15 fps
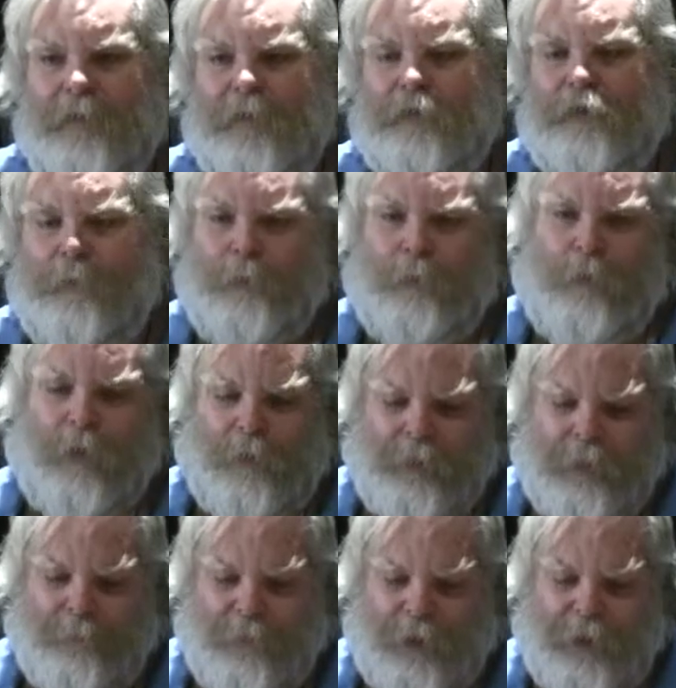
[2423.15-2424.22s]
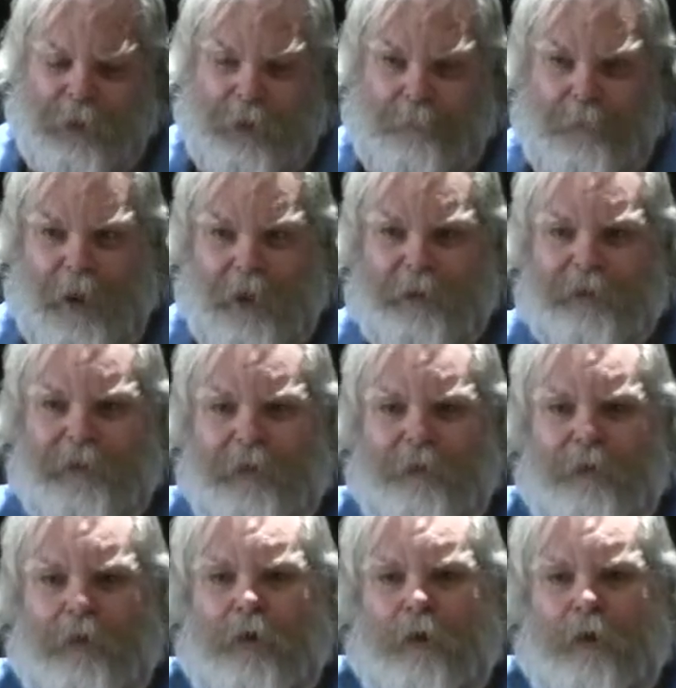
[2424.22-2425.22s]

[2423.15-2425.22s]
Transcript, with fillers: Super Bowl committee came back and said,